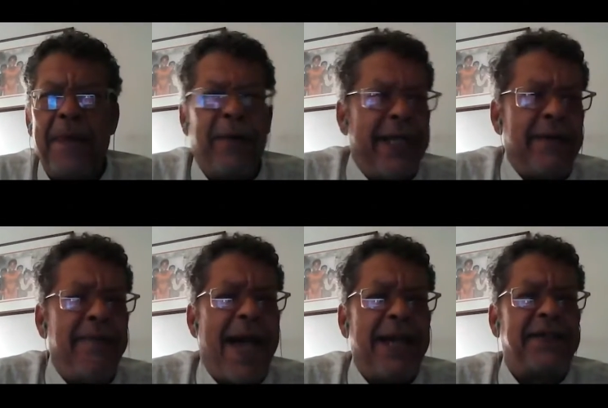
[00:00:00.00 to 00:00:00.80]
And we
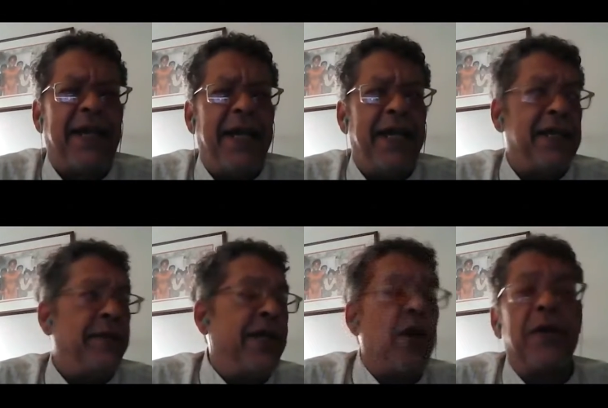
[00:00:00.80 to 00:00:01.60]
get backstage
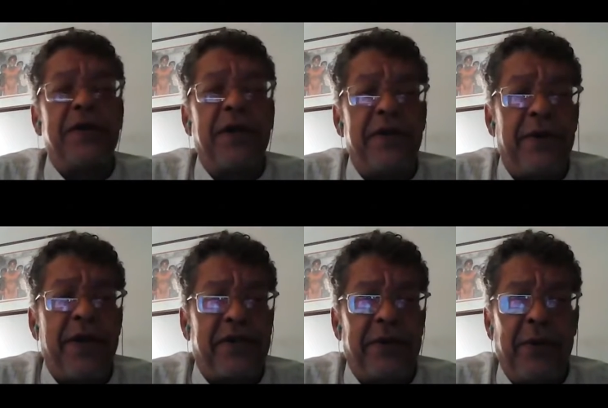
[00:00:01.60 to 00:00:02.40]
and we go into their
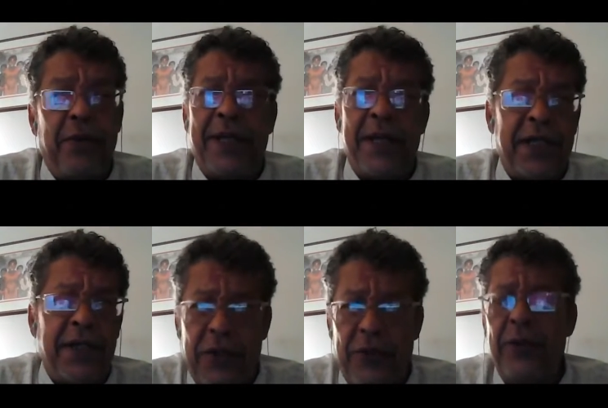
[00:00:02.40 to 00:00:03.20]
dressing room, because
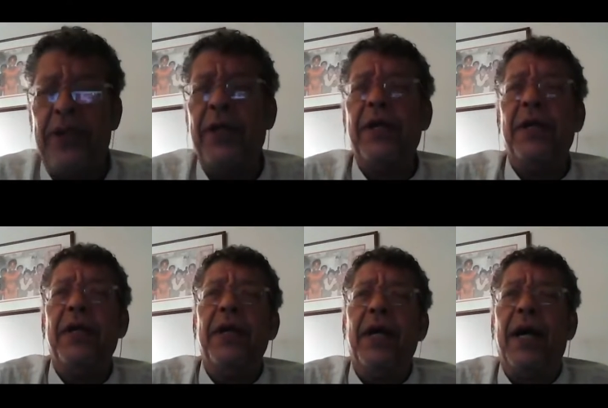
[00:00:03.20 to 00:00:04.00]
he knew
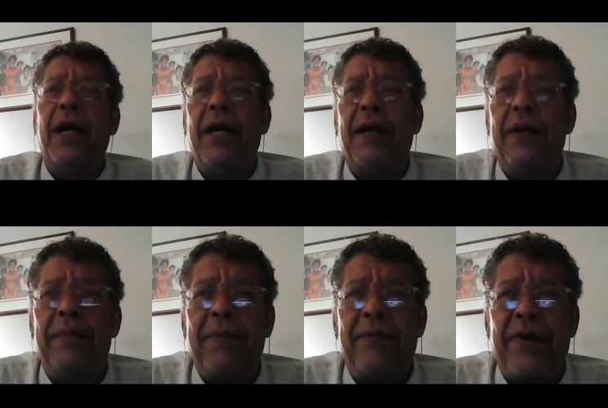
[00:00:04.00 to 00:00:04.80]

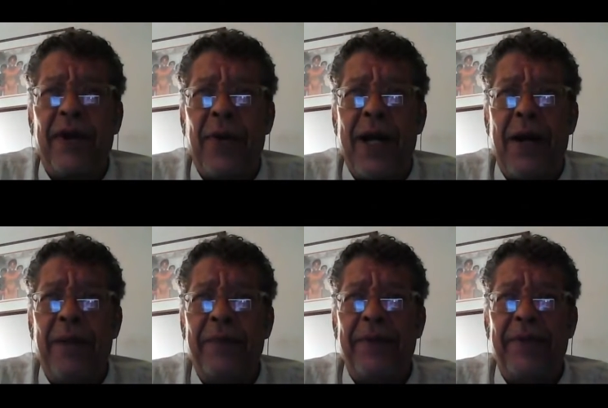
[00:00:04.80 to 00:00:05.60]
the people very
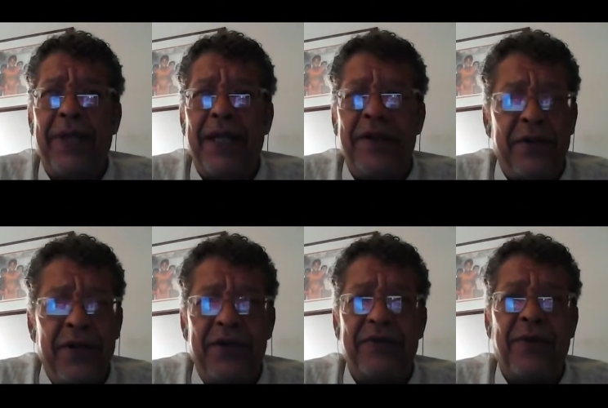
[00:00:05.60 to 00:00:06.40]
well. He
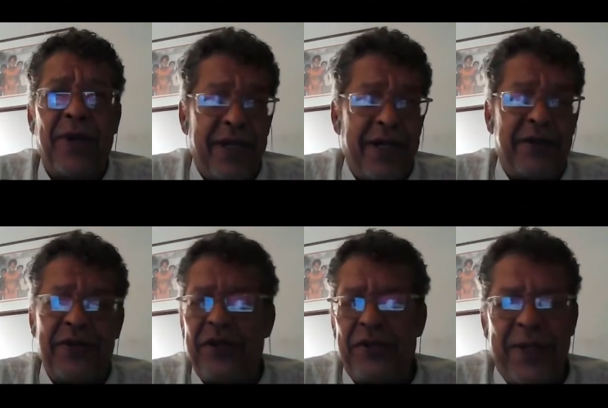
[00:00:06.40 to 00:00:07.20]
wanted to
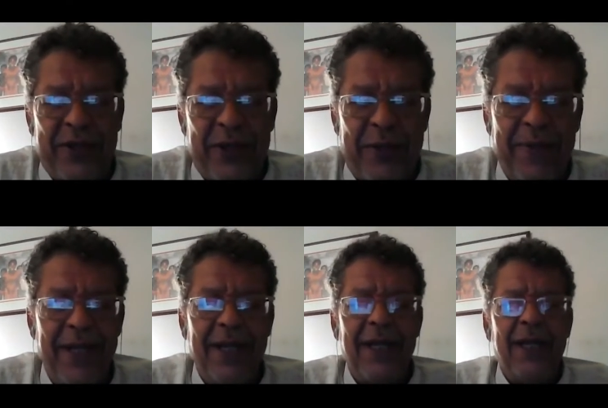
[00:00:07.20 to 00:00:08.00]
introduce me to them.
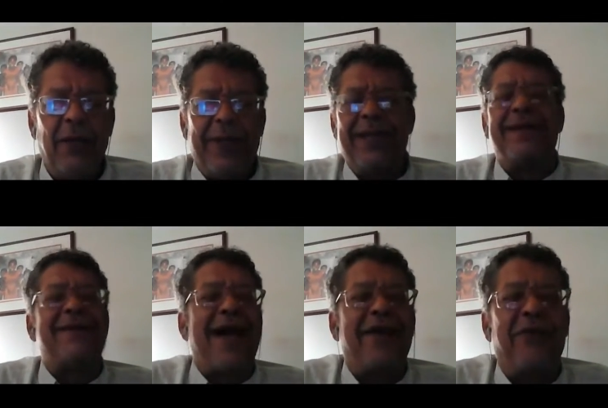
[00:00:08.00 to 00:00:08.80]
We get
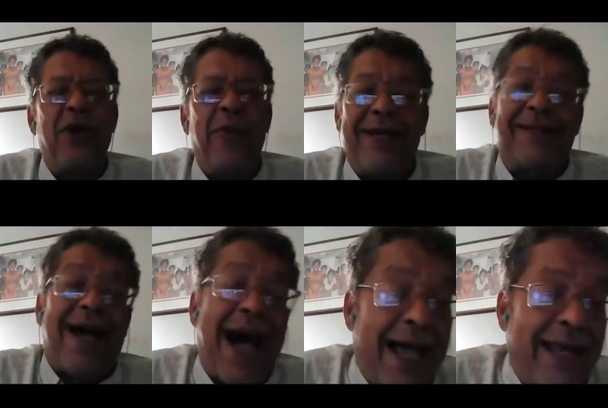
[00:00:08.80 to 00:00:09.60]
inside the room and it's
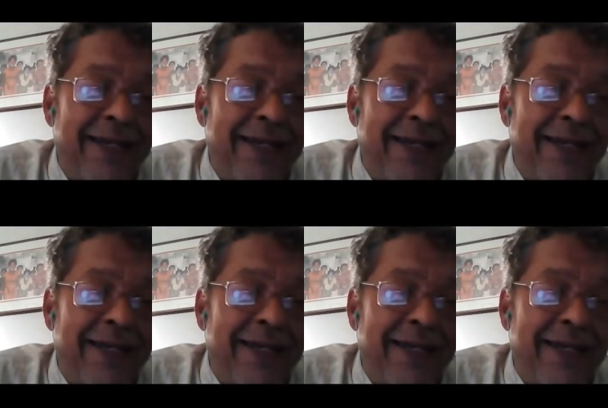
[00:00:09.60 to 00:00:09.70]
hot.